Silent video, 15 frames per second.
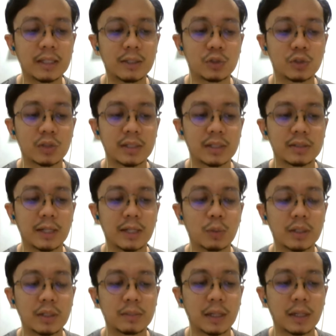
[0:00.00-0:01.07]
funding is utilized
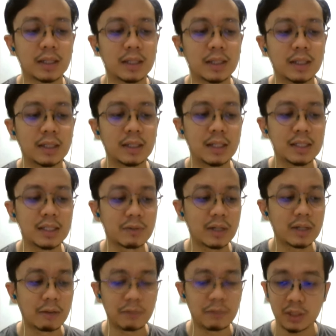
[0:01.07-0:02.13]
that way, but it is a
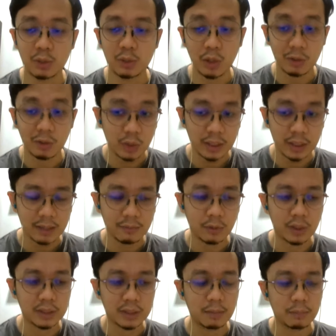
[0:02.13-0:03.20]
very efficient way of working.
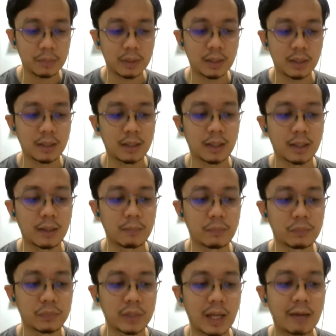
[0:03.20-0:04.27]
For example,
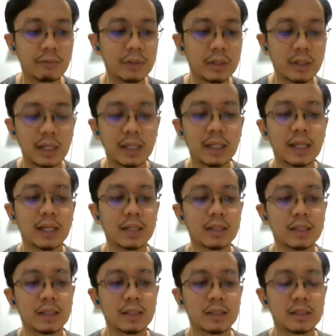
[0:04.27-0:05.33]
every ringgit
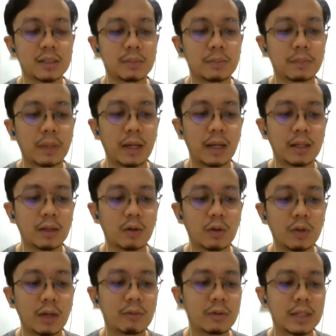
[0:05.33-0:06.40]
spent
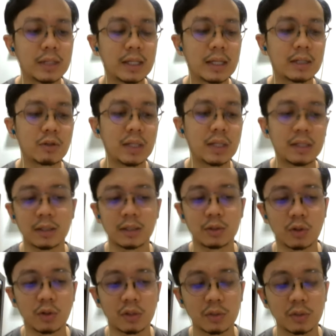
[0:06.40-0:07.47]
on every ringgit
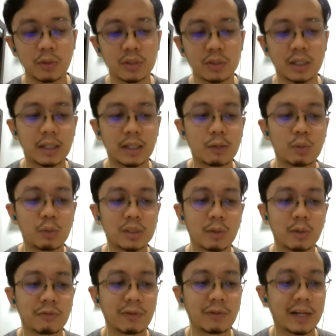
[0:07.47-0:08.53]
donated to the Lost Food Project
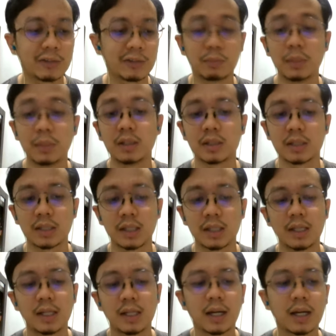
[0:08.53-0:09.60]
equals about 5 meals
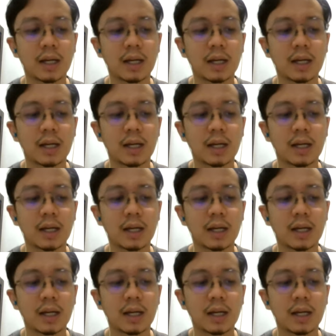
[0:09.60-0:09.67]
